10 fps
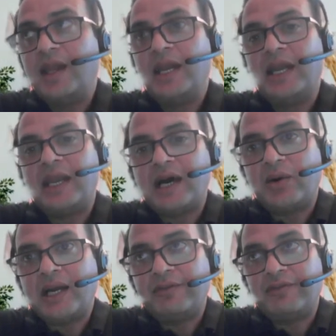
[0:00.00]
And now I
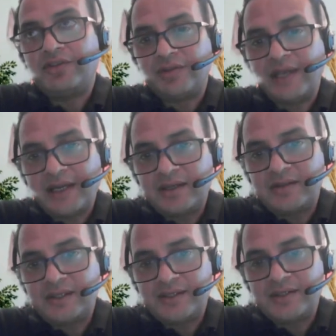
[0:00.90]
have to react to
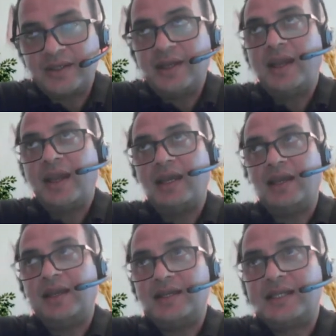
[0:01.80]
this and
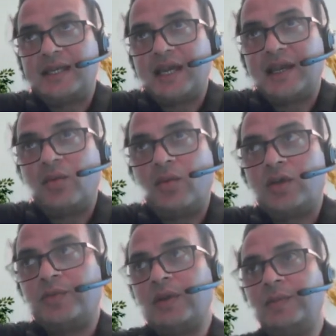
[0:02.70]
understand what will be